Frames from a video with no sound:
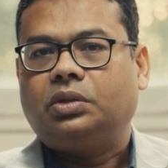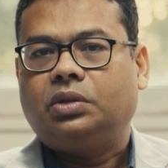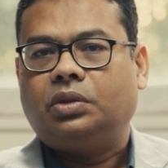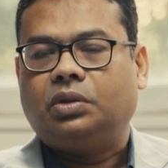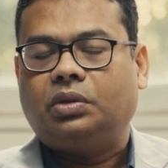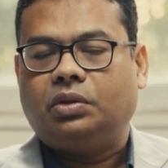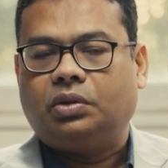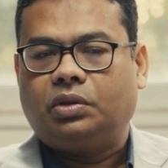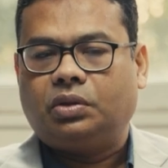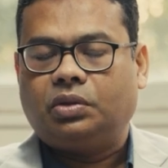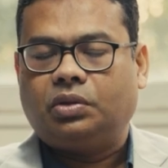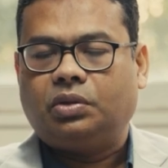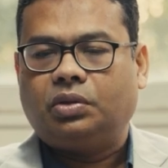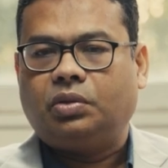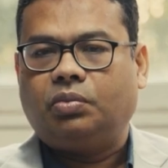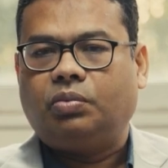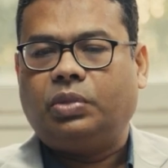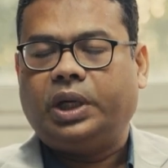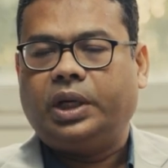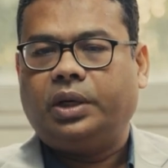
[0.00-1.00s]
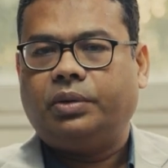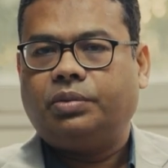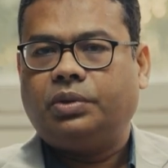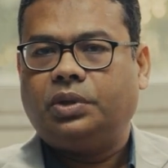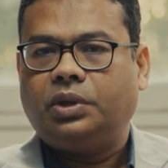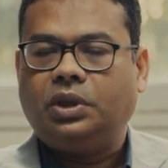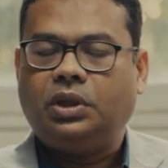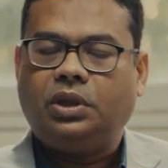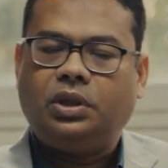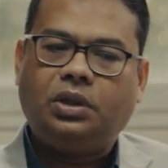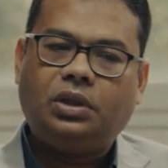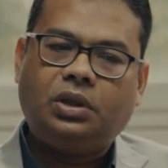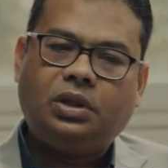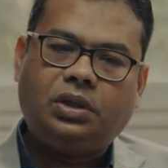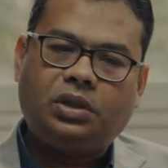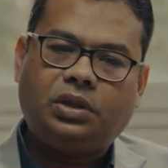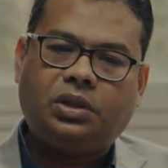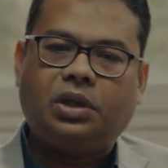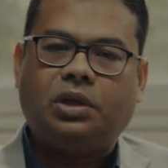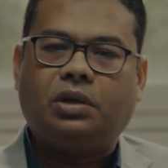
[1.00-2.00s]
So biopsy
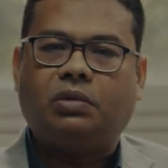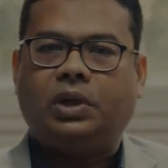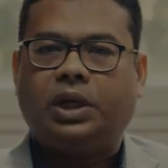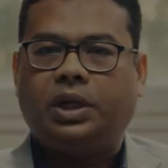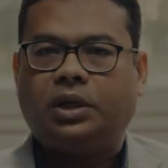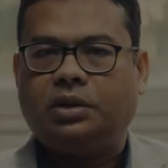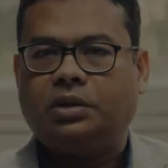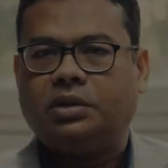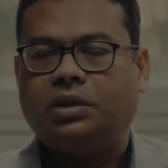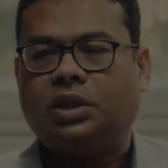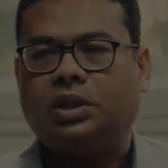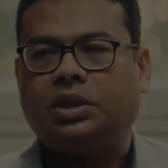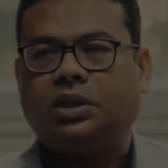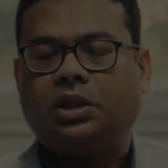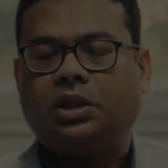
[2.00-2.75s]
is required in such